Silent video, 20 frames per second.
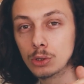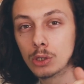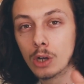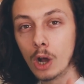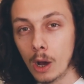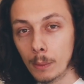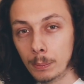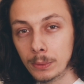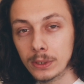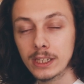
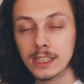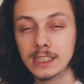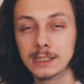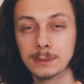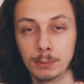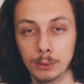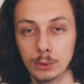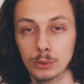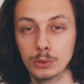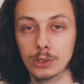copy the
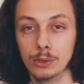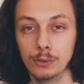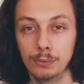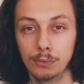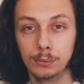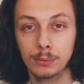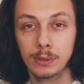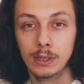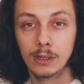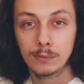exposure
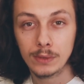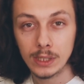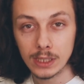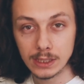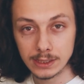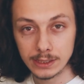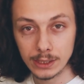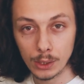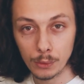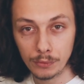from the
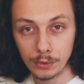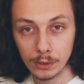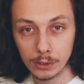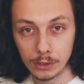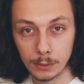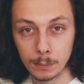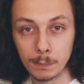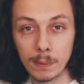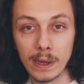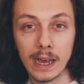VSCO
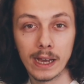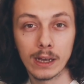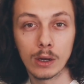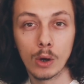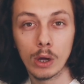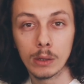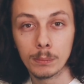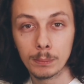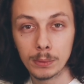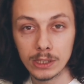filter pack
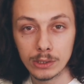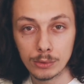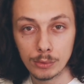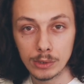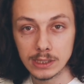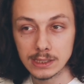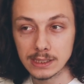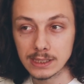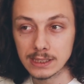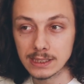on
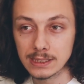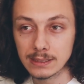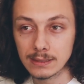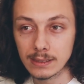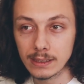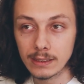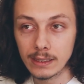Pinterest, because